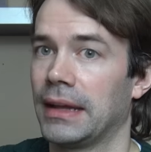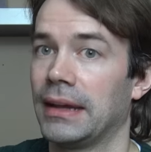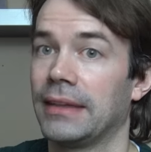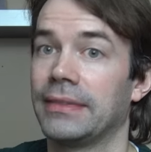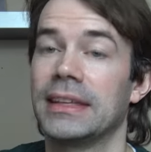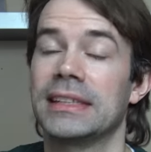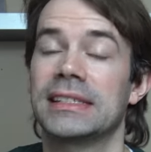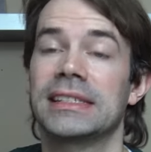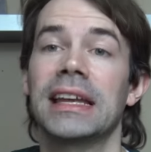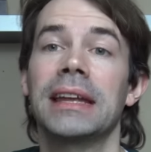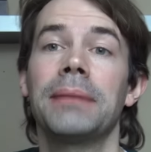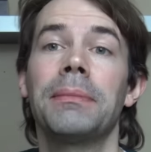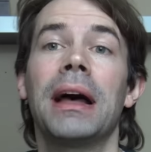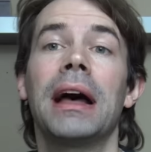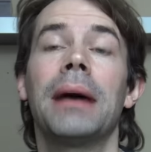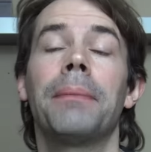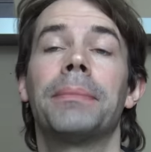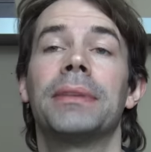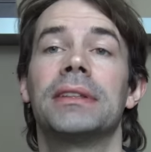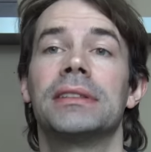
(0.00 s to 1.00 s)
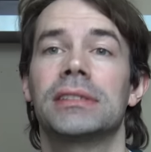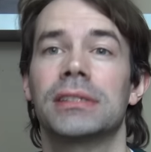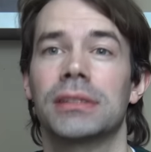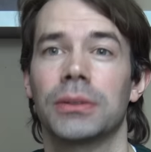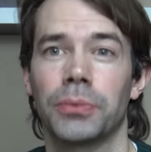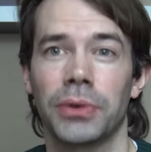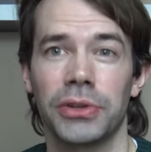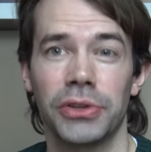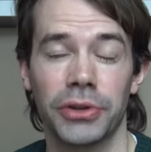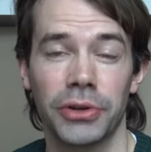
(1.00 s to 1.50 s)
The same happens
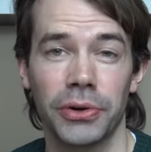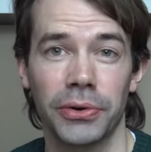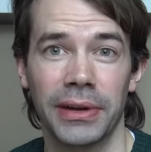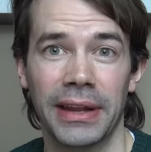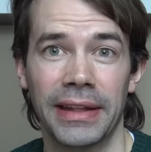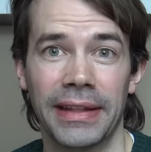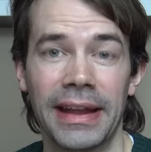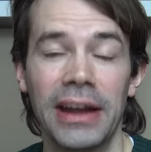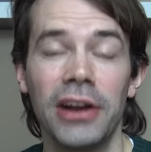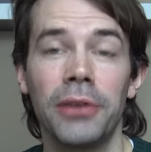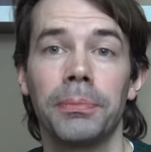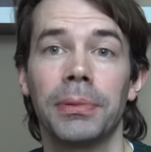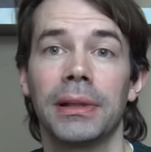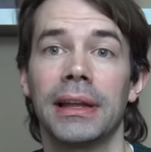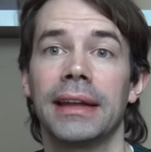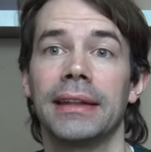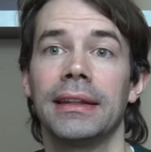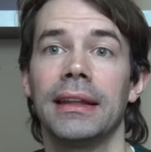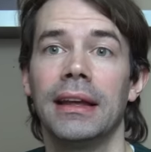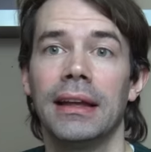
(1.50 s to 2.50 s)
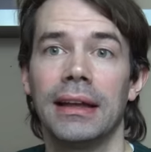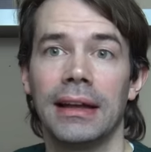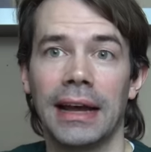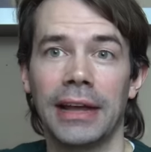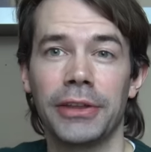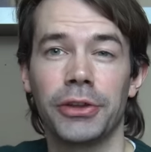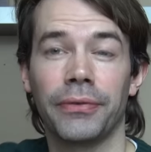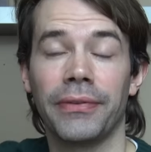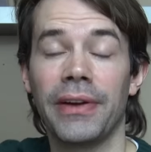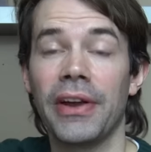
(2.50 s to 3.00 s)
when you go in an airplane
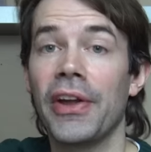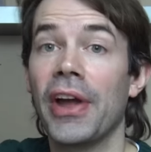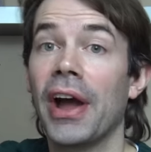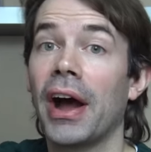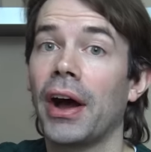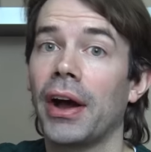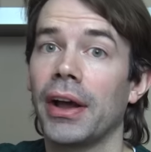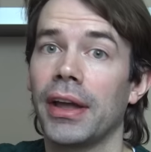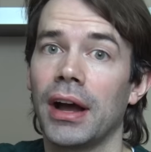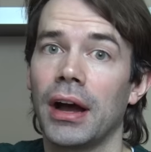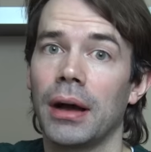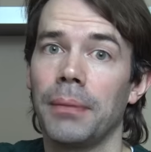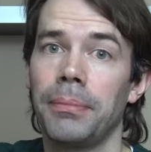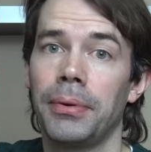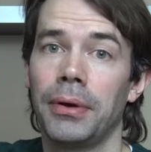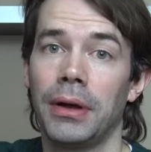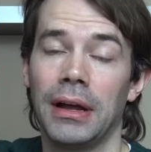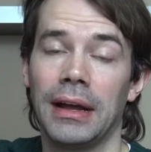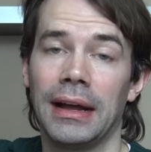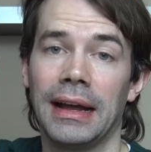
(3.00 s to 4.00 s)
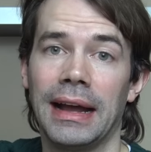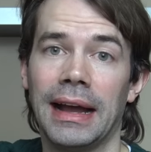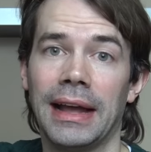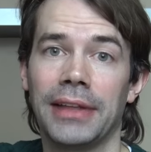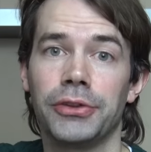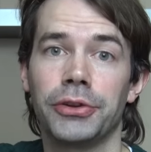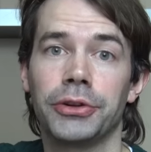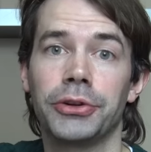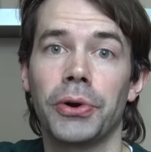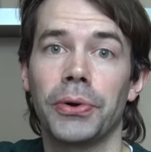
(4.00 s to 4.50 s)
and you're very high up
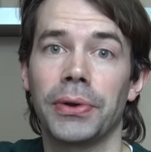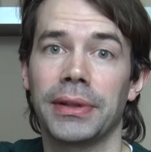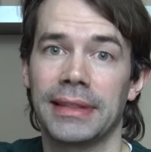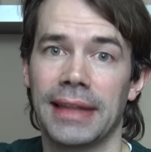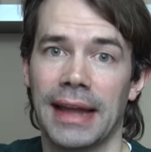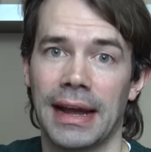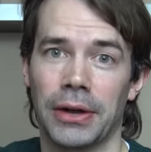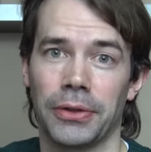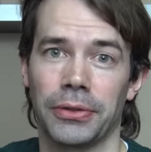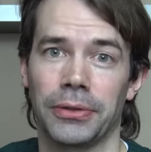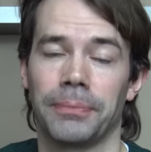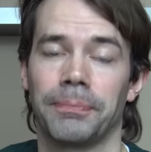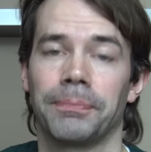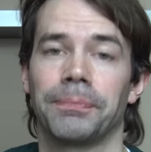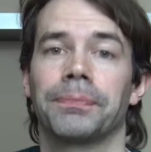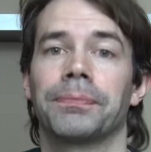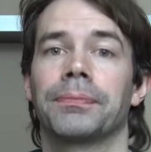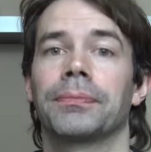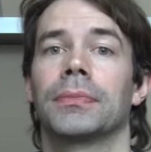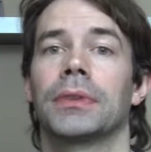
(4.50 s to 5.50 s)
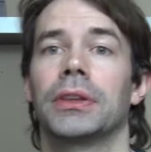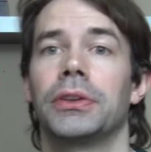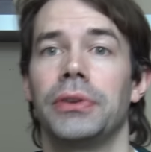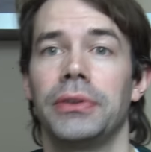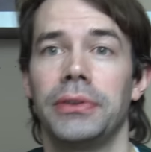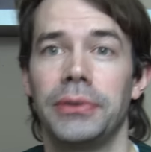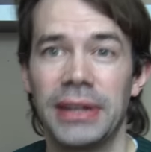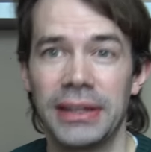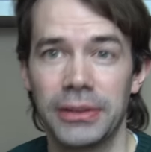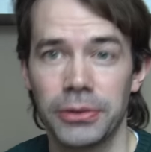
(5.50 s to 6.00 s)
and you're going down. You
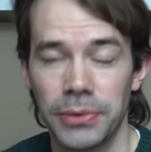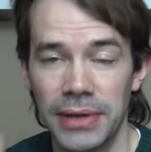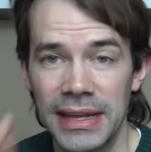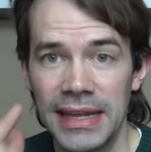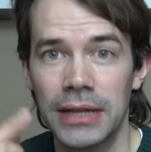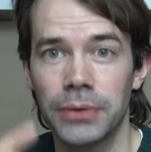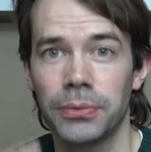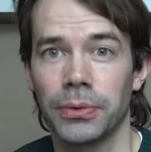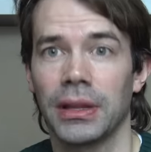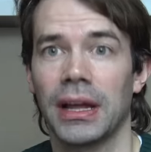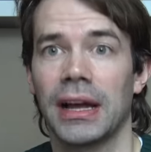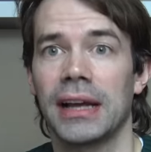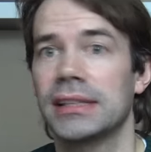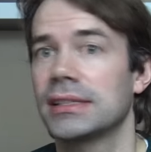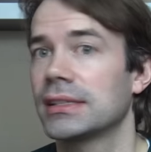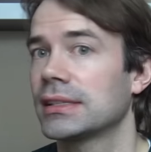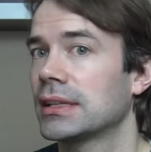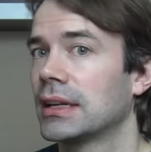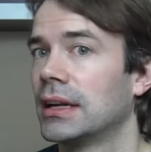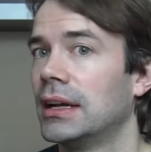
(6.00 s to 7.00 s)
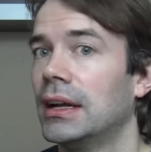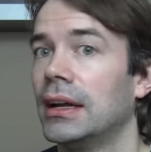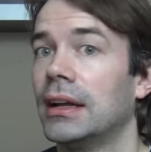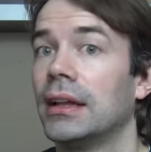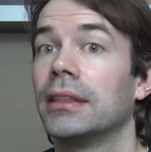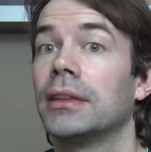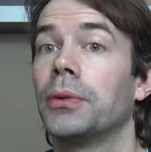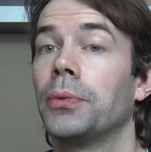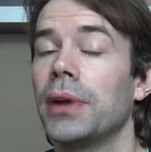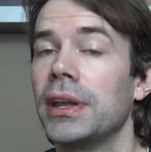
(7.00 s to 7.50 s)
need to equalize.
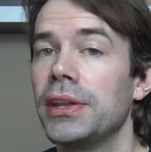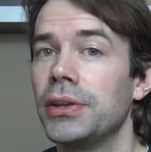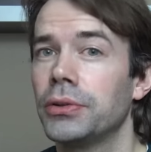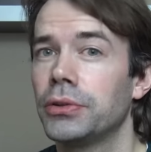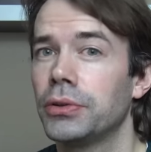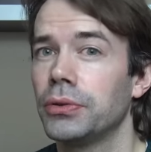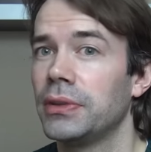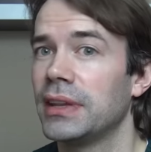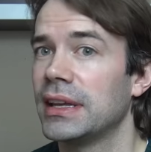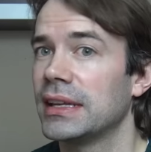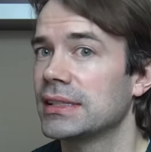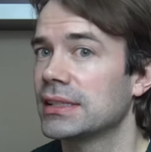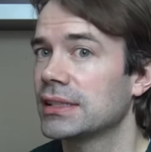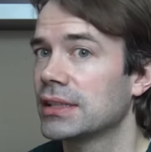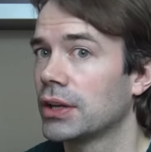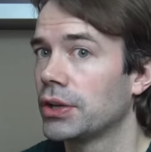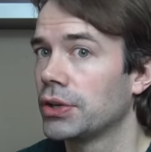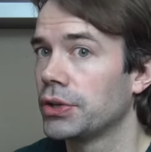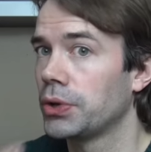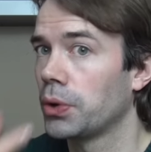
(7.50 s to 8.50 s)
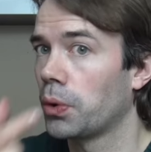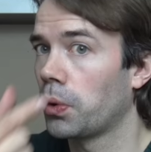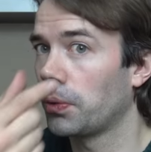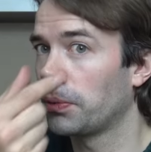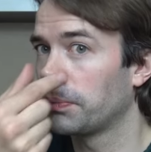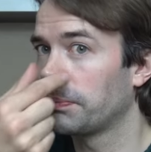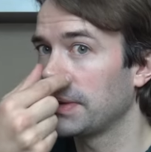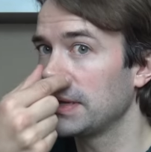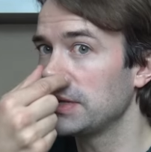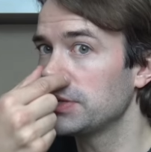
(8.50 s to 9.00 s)
The way you do this, you
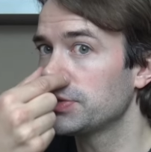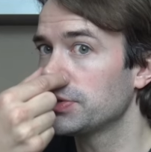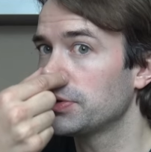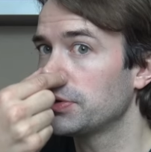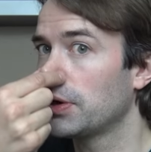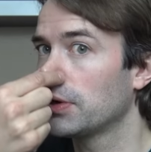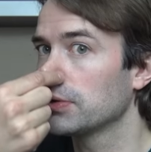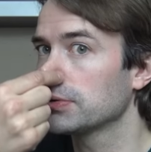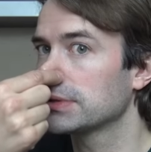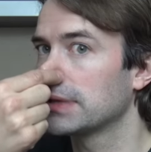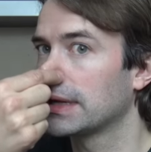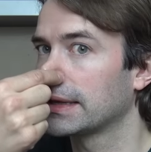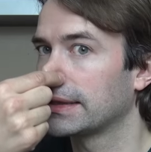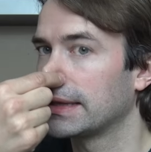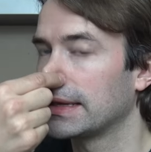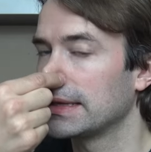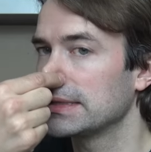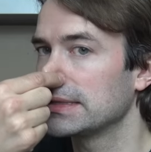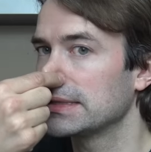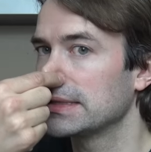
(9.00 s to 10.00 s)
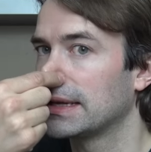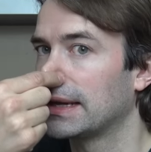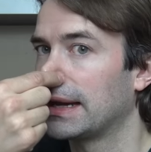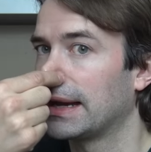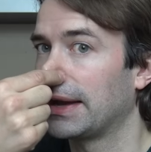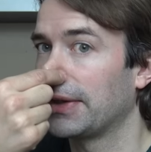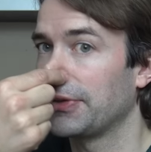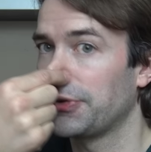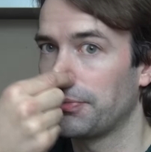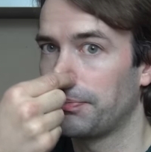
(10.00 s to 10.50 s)
pinch your nose like this
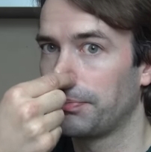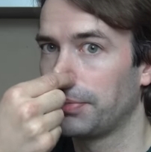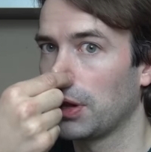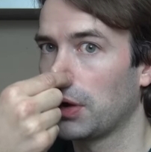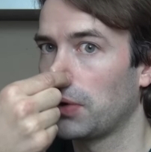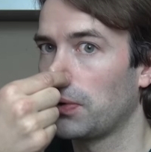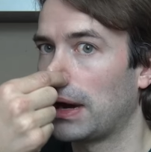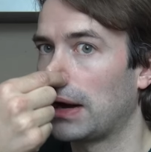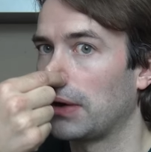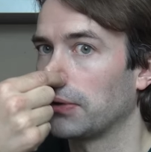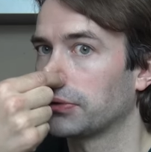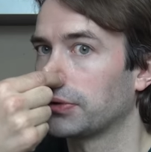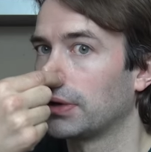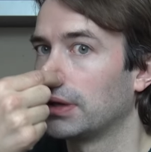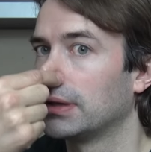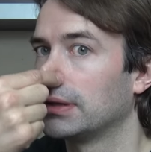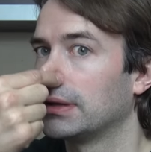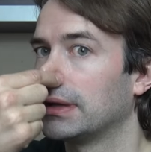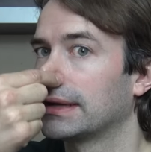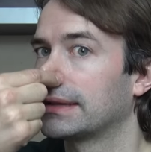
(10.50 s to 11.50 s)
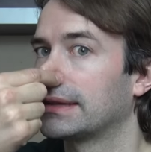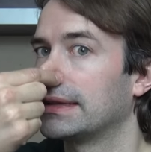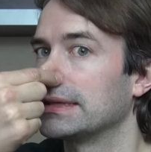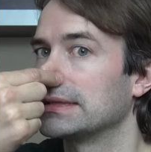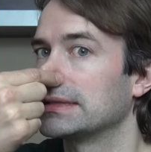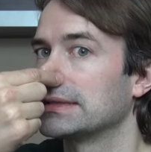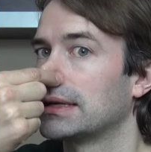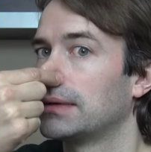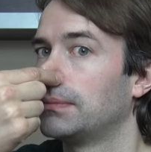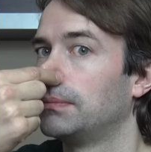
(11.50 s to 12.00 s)
and you blow out like
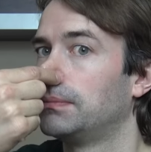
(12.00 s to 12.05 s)
this.